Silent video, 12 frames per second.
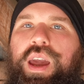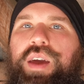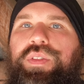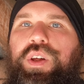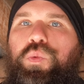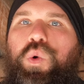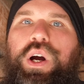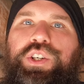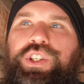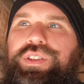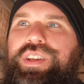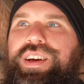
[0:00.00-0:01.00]
and then
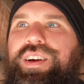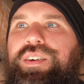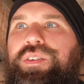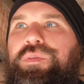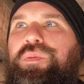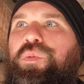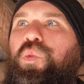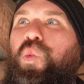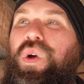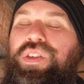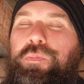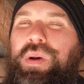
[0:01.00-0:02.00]
wash it there
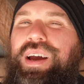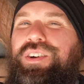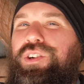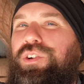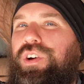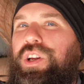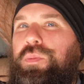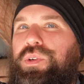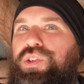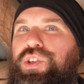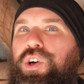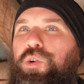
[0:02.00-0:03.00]
with biodegradable
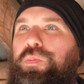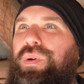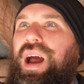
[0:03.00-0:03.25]
soap.